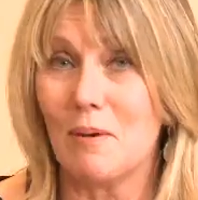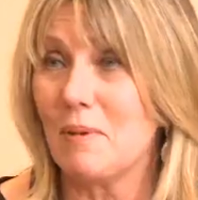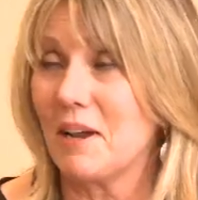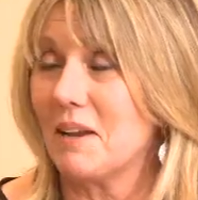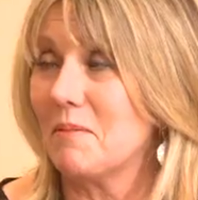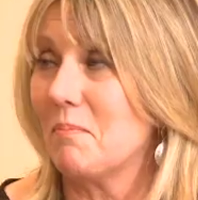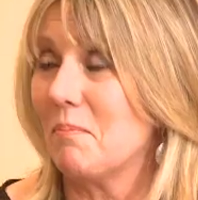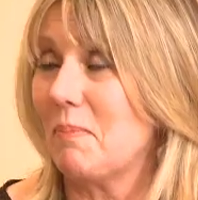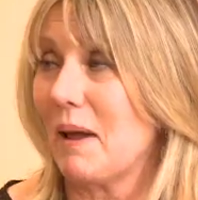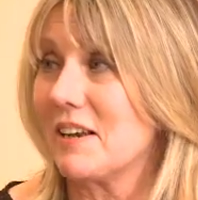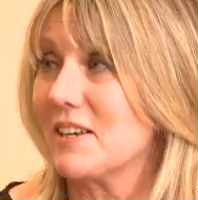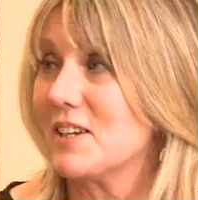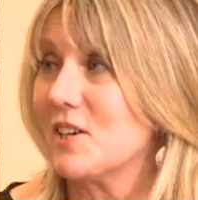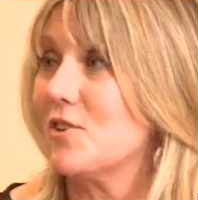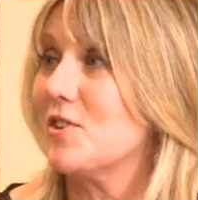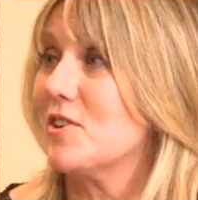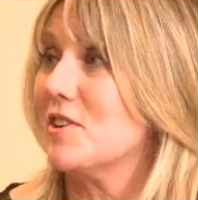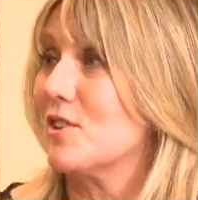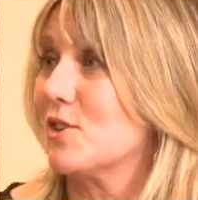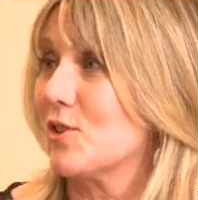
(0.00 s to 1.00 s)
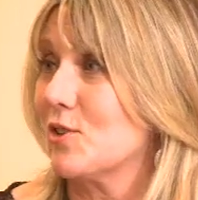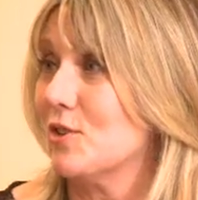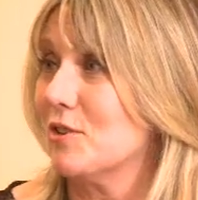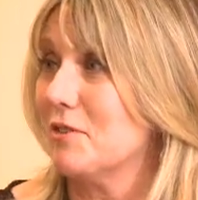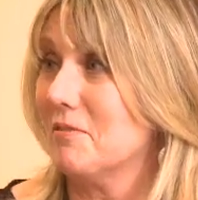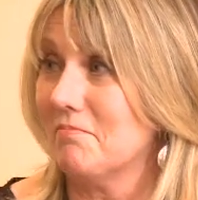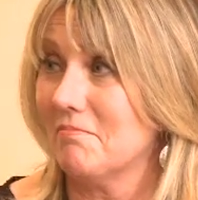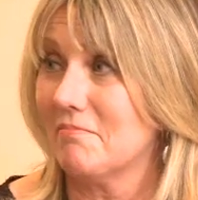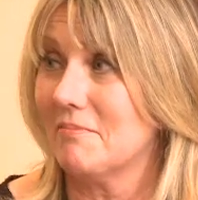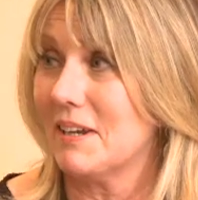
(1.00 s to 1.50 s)
I mean, bacteria is
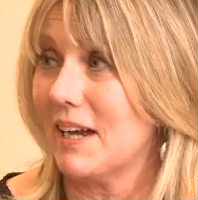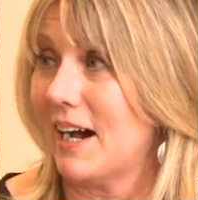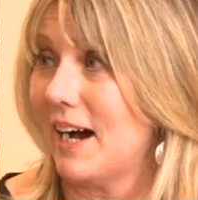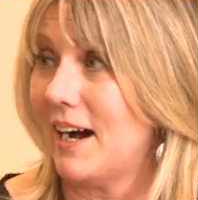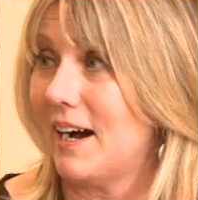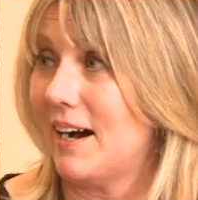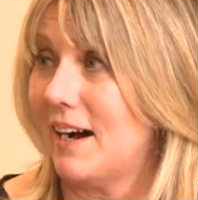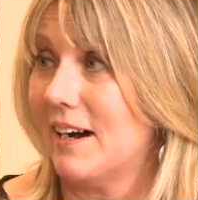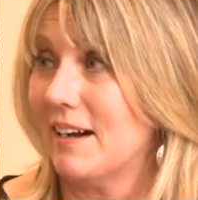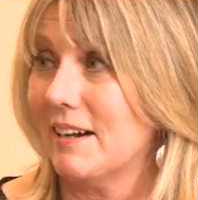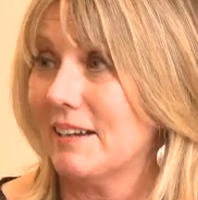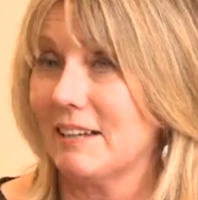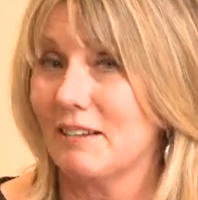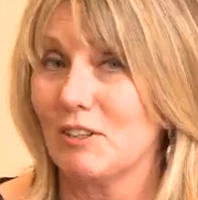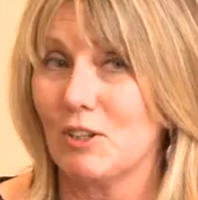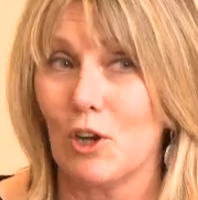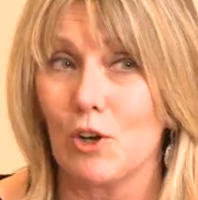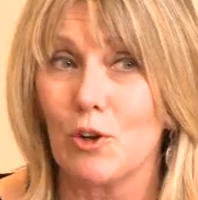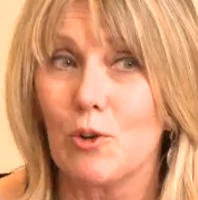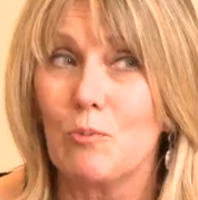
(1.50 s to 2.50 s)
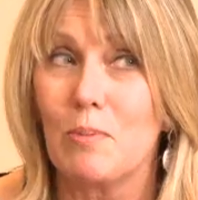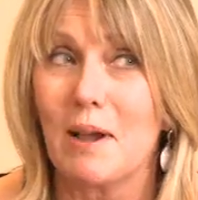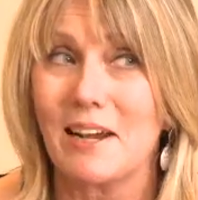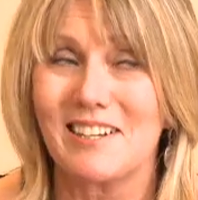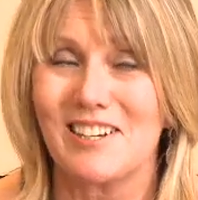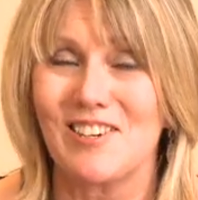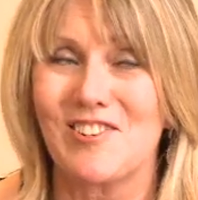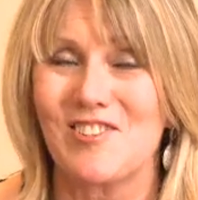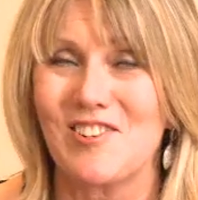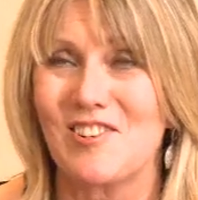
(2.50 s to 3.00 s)
good. Not all
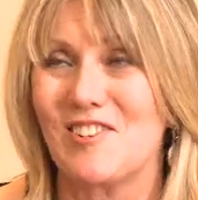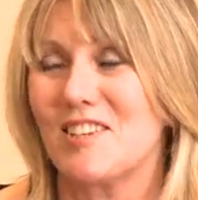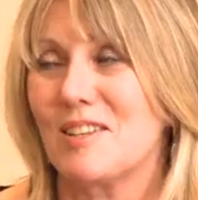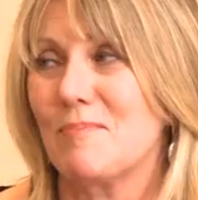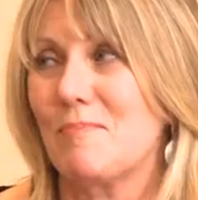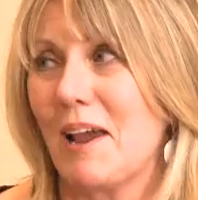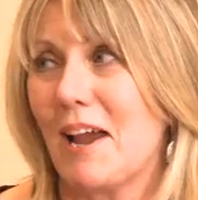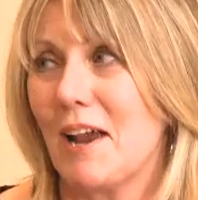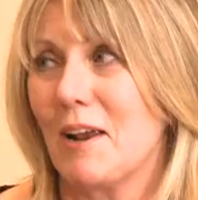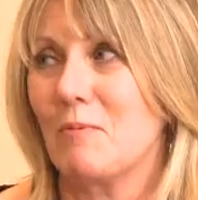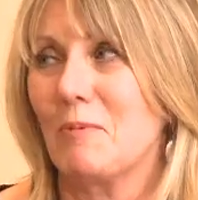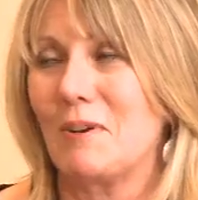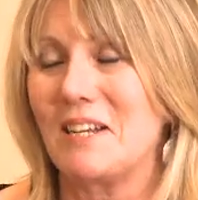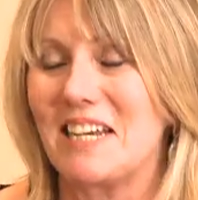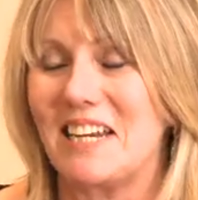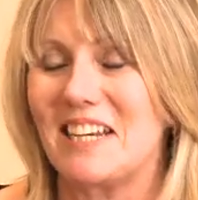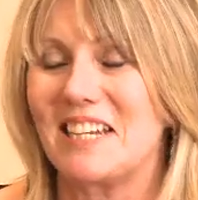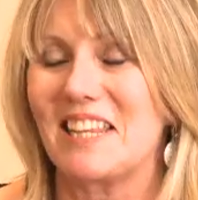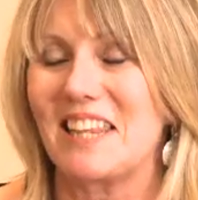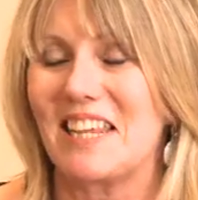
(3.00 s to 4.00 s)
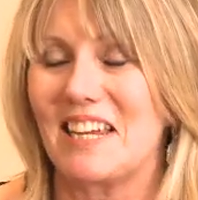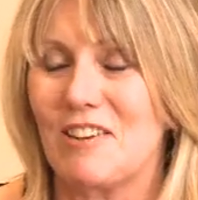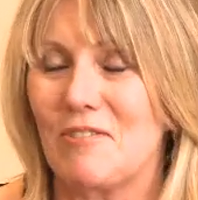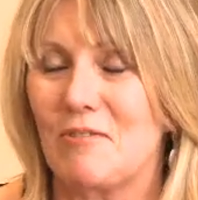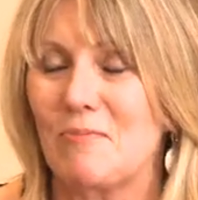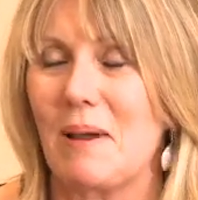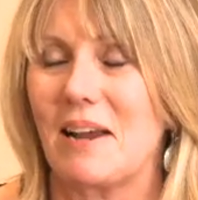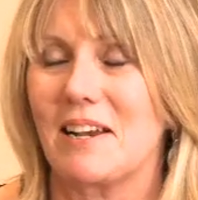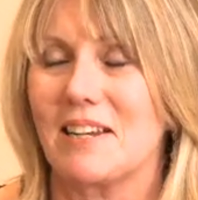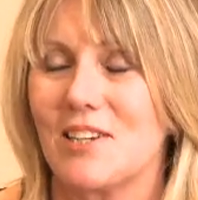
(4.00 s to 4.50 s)
bacteria is bad. We tend to think
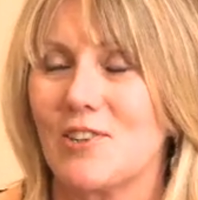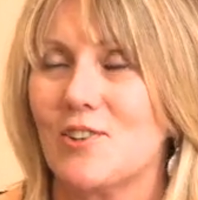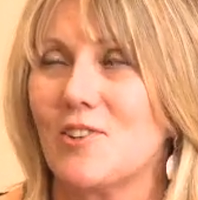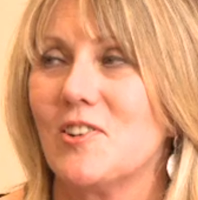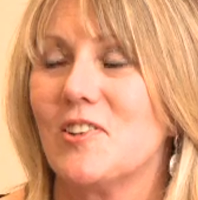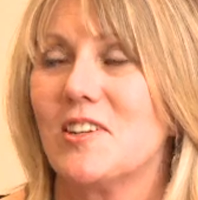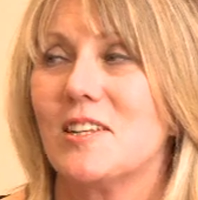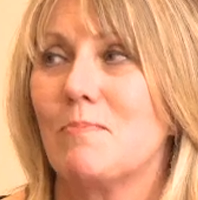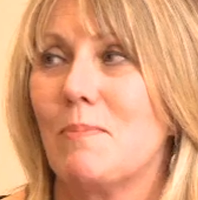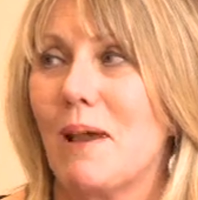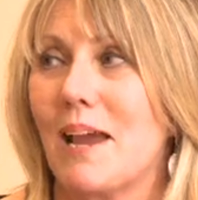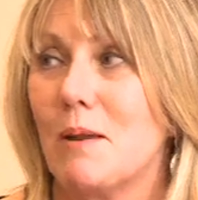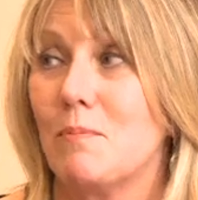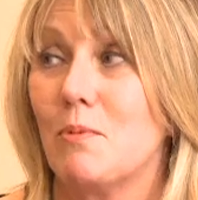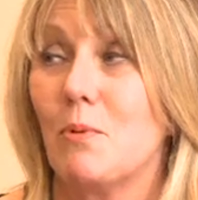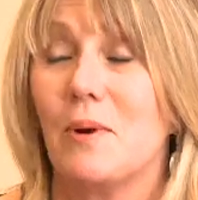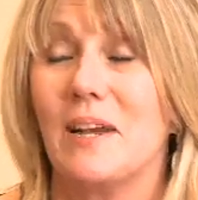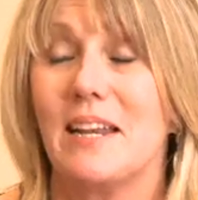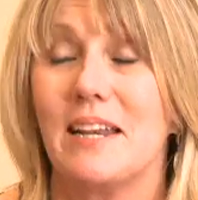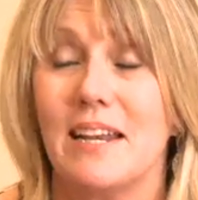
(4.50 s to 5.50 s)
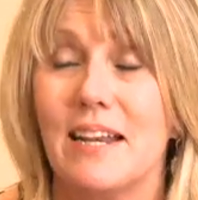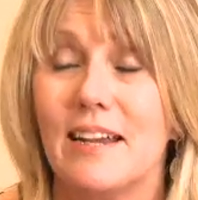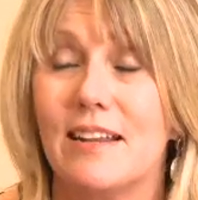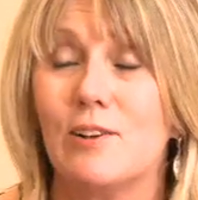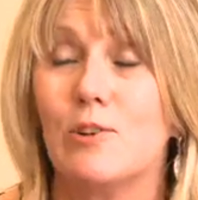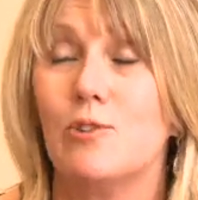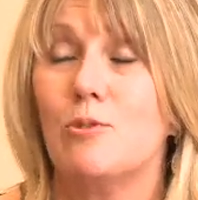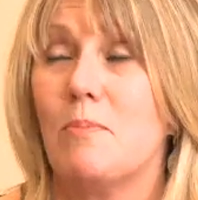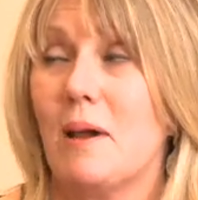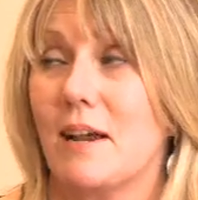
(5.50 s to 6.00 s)
of bacteria as bad, but we
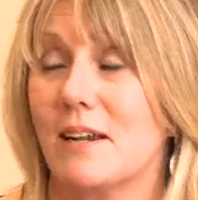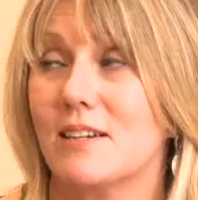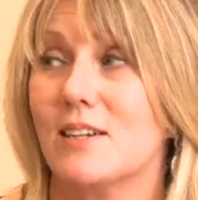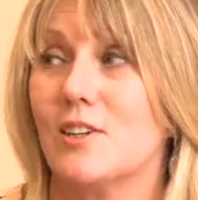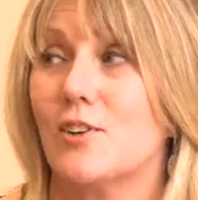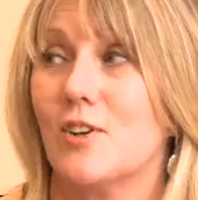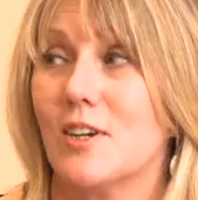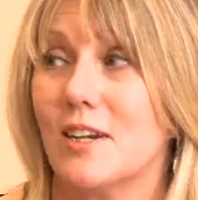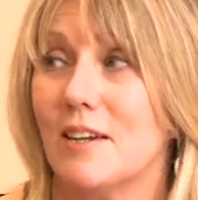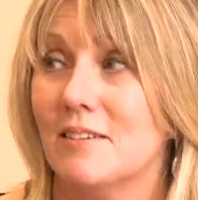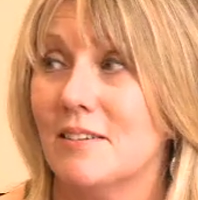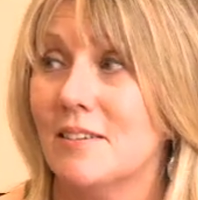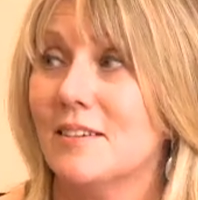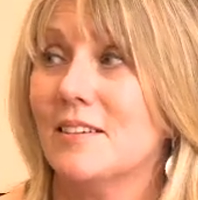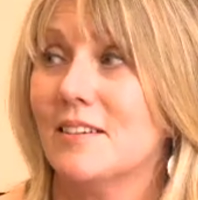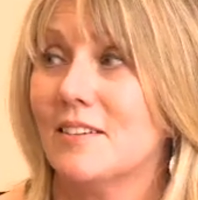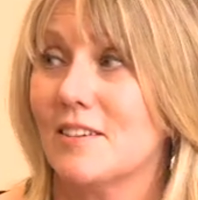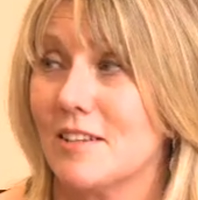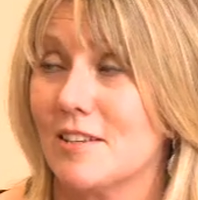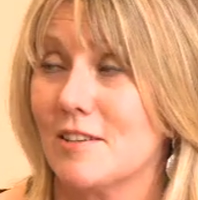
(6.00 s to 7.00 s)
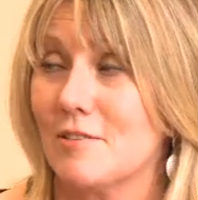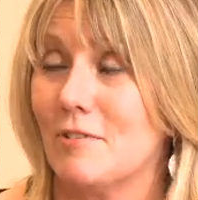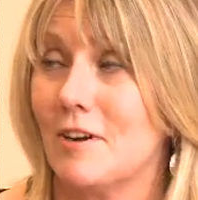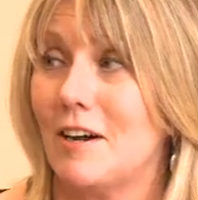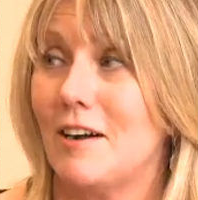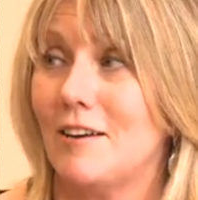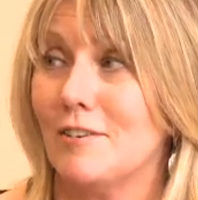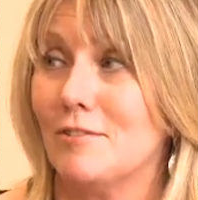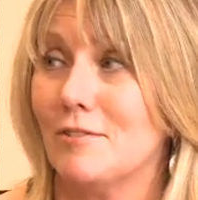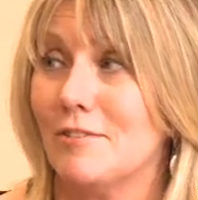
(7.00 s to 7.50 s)
need good bacteria to
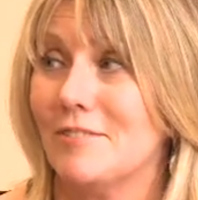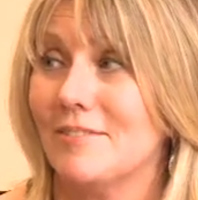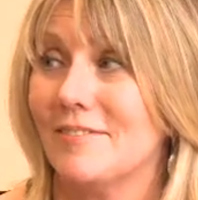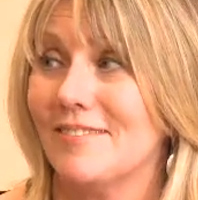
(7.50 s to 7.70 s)
survive.